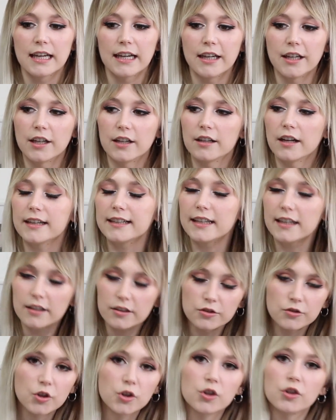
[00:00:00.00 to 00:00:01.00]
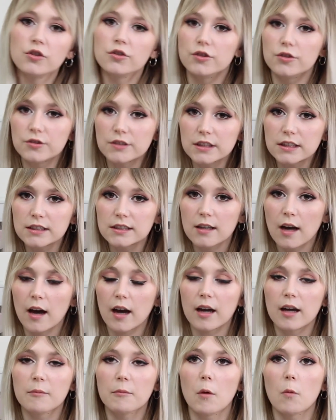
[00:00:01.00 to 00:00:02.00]
And again, you can use this
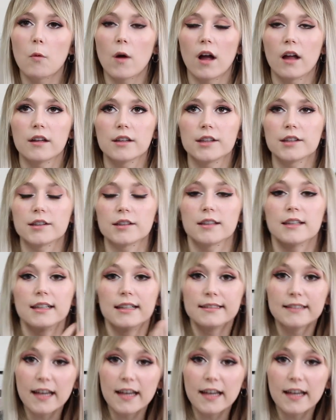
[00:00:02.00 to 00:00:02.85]
time while you're